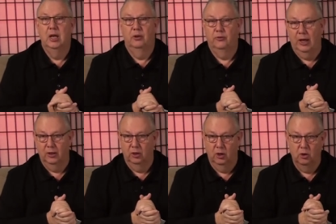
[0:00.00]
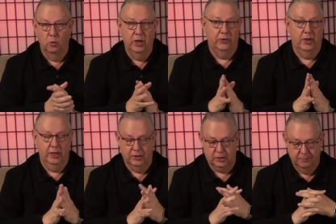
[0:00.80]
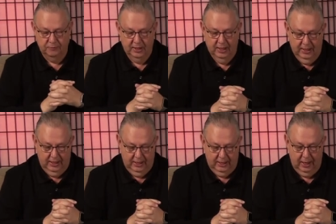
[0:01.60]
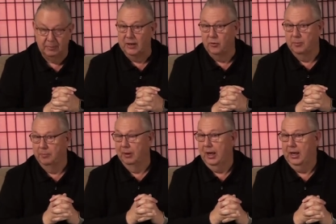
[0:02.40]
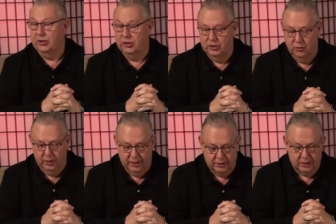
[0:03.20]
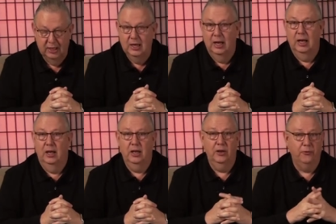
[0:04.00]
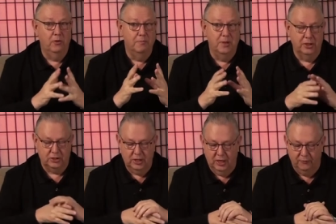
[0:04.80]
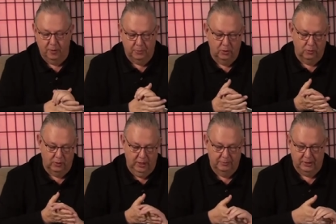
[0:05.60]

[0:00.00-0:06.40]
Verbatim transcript: follow along with us. Uh, I believe you'll be blessed to join us. Uh, if you've missed any of our programs,